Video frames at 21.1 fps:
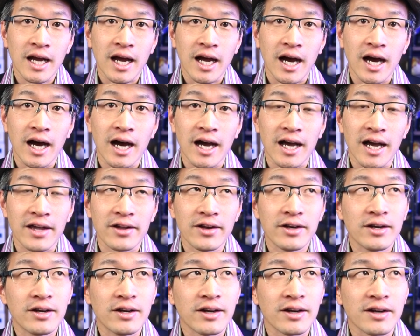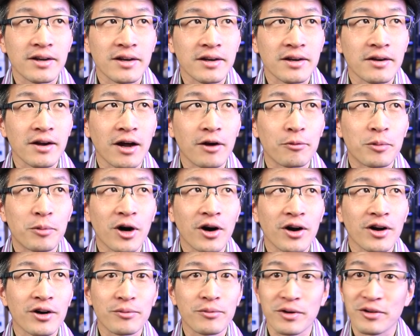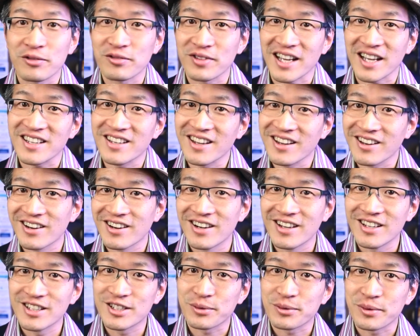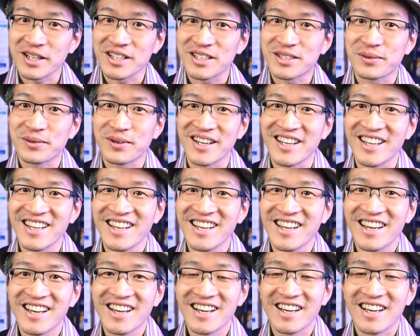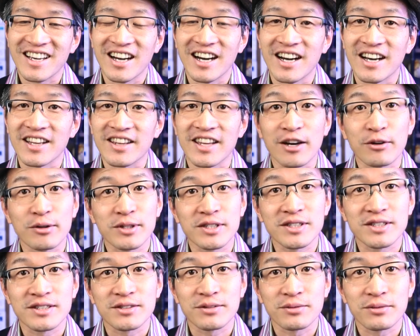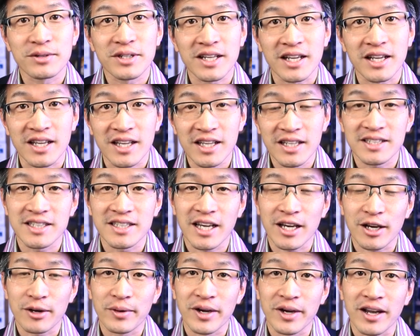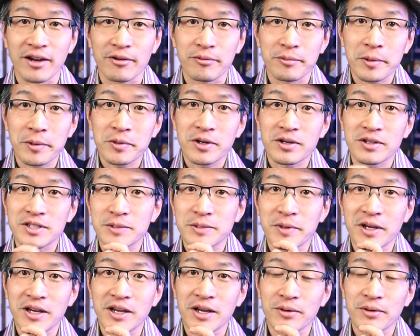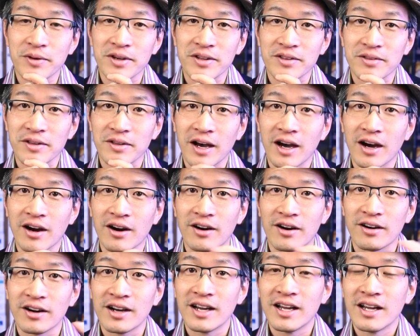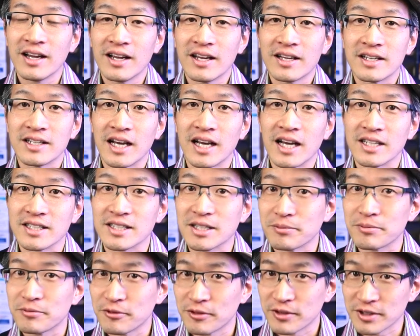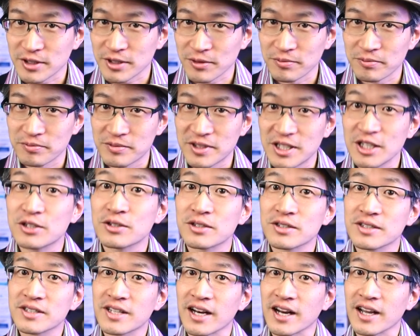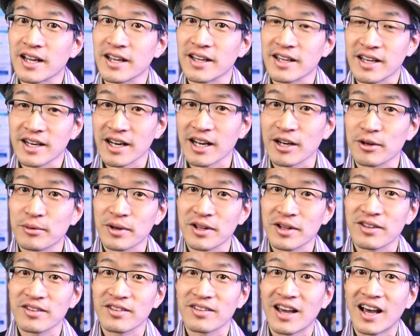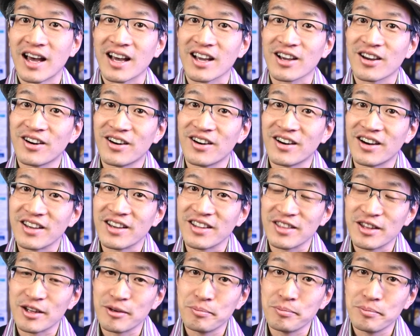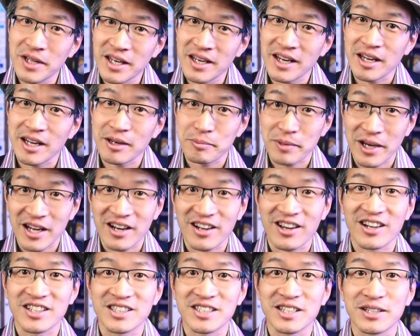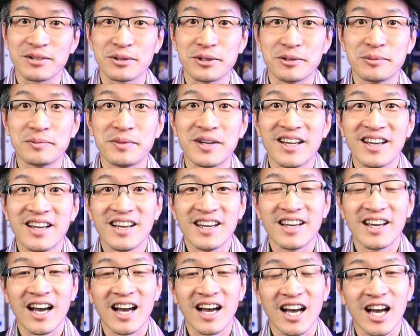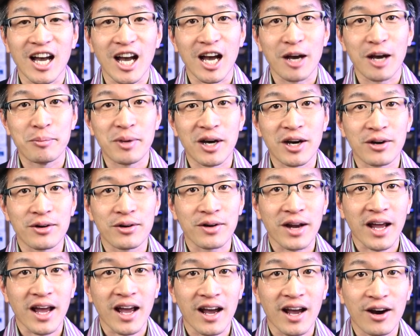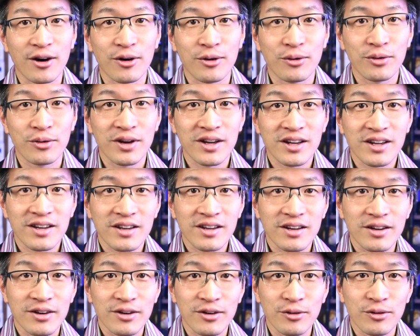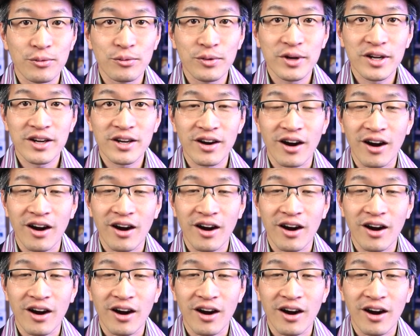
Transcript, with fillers: Uh, and upon reflecting on 2020, uh, that was really a key takeaway. I remember speaking with our uh, some some teachers that I connect with uh, in the Midnight Pedagogy group uh, about how we